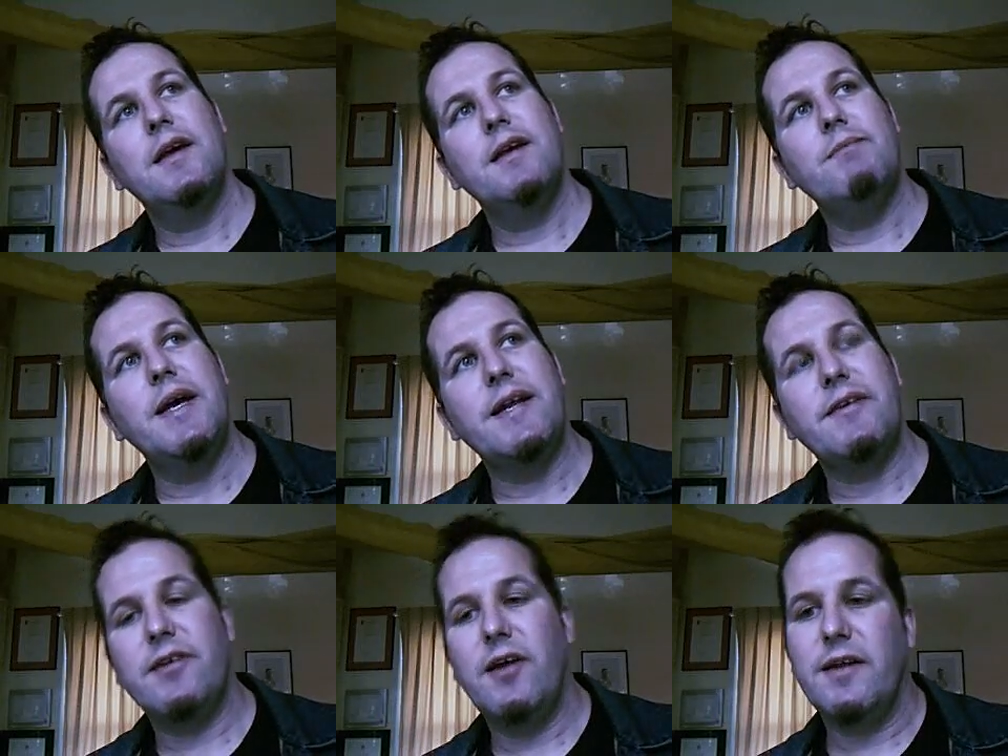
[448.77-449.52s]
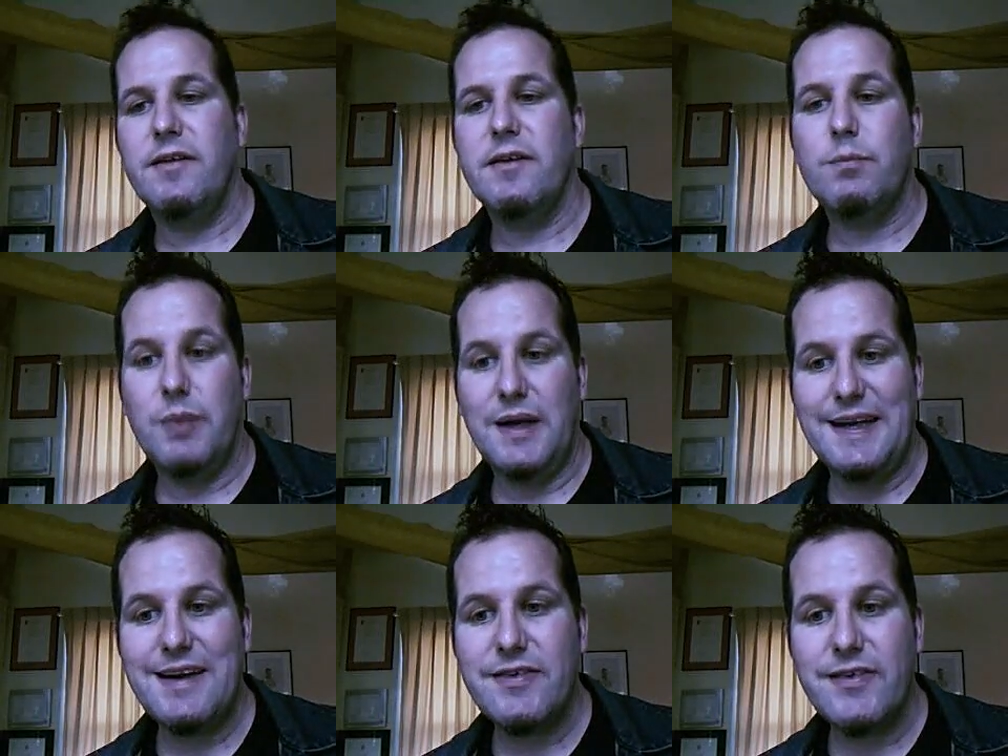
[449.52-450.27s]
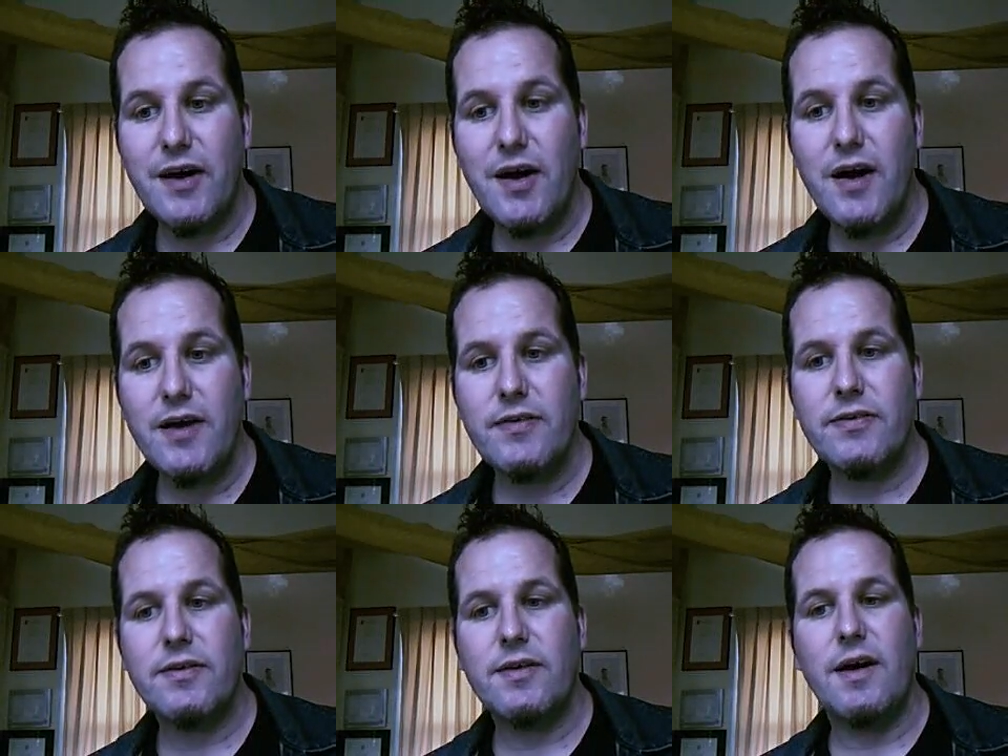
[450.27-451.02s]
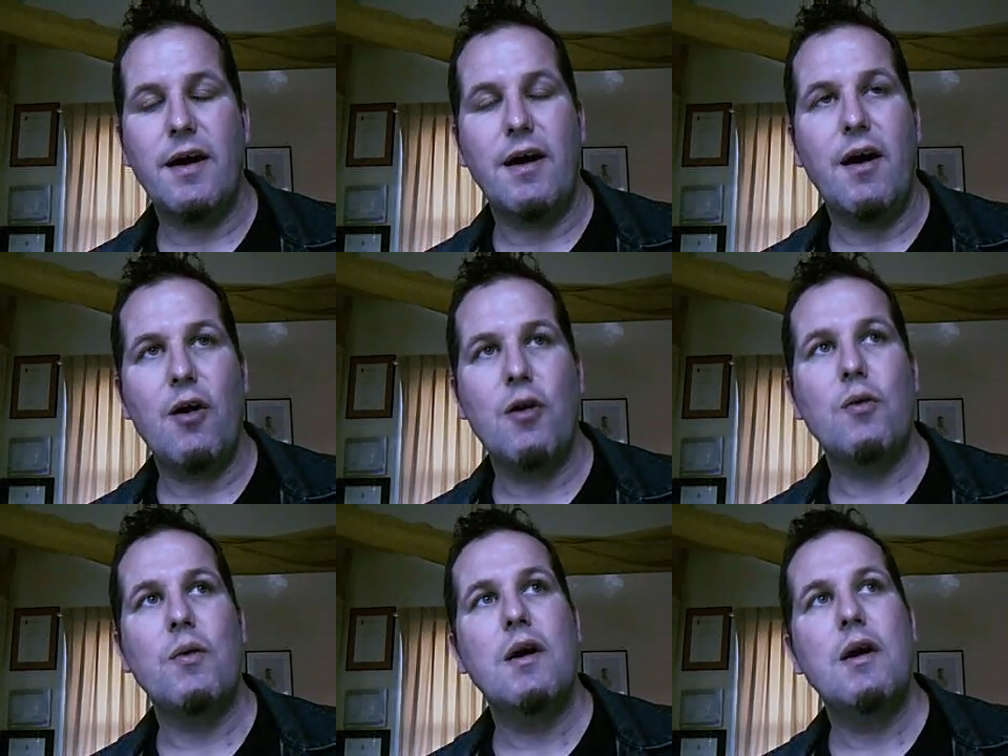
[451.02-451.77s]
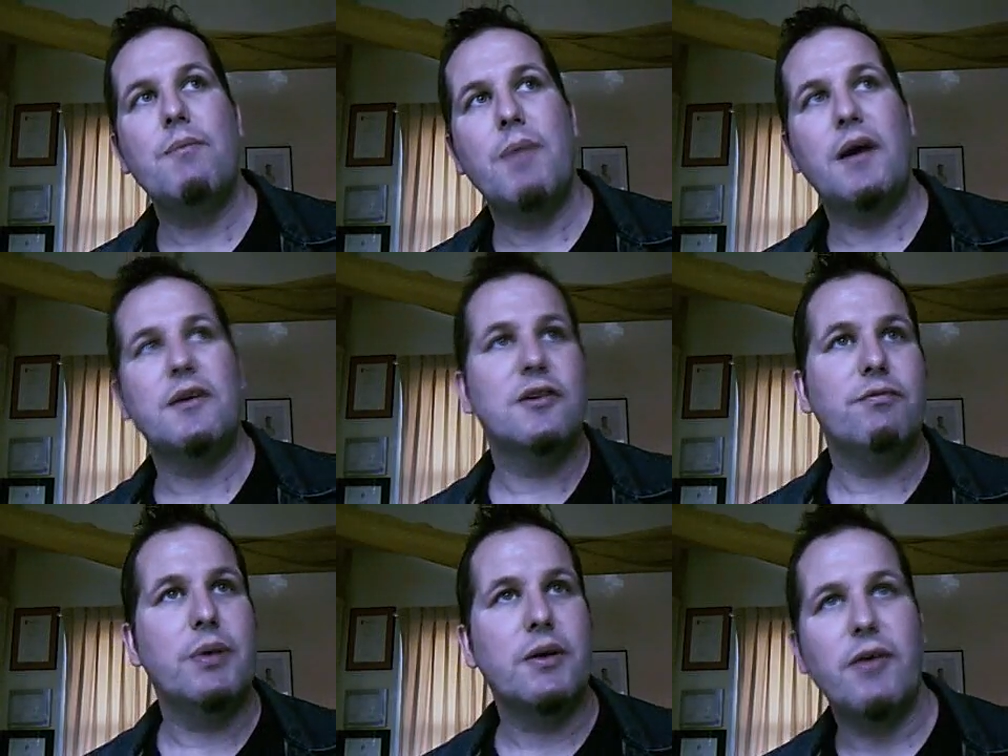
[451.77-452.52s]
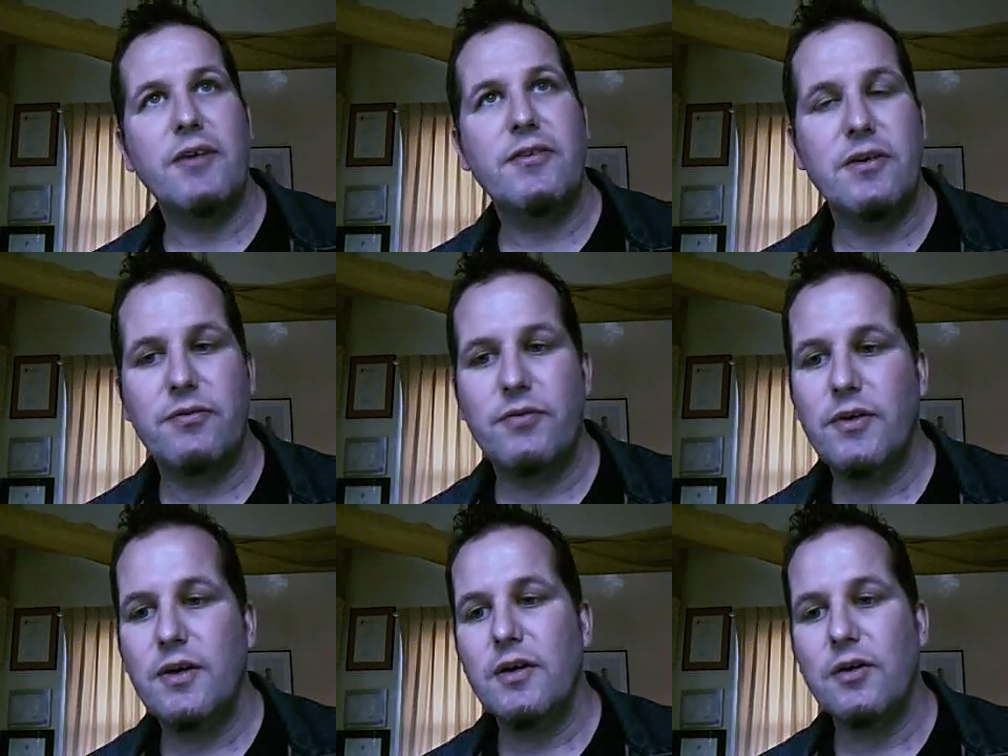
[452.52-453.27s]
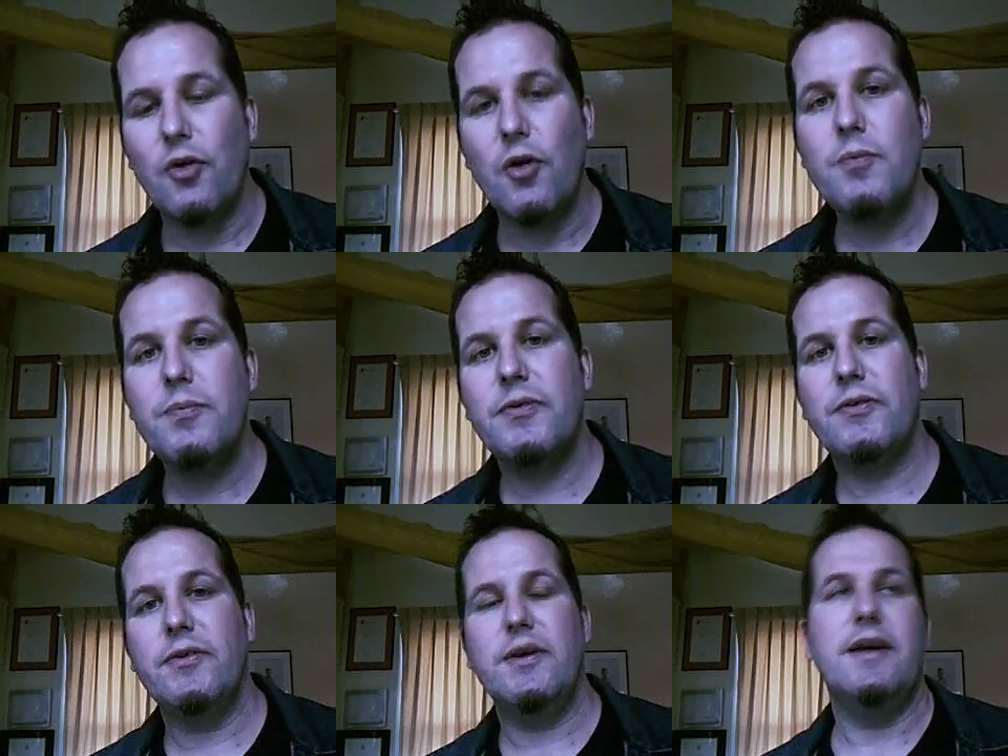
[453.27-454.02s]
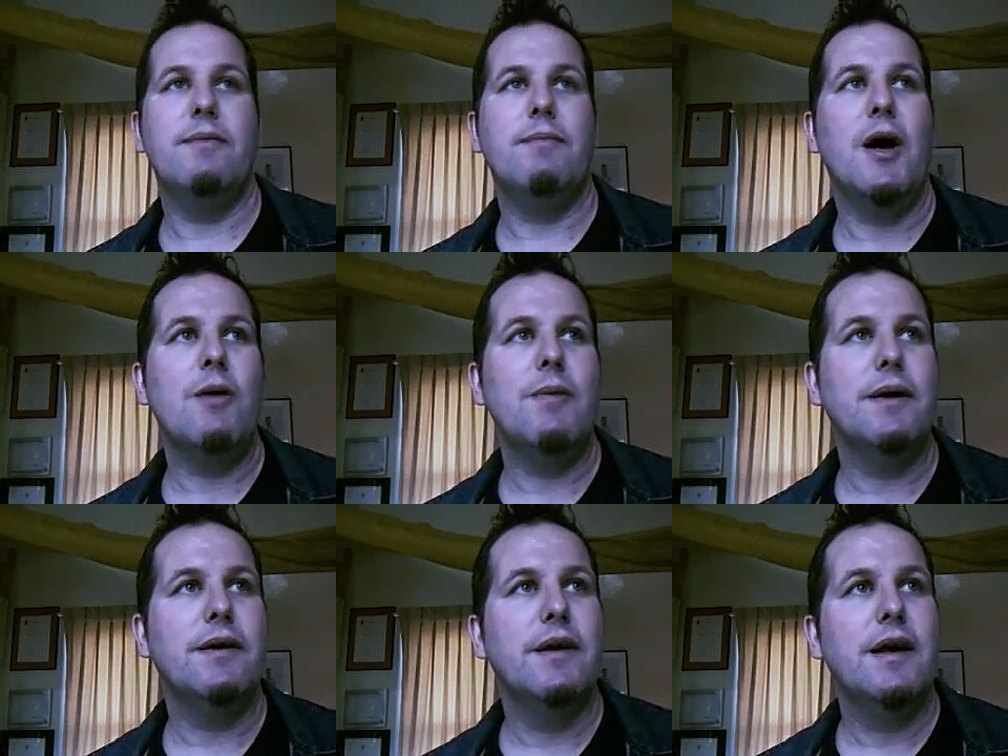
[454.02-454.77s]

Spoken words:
meetings like this politicise a whole bunch of progressive groups in Melbourne,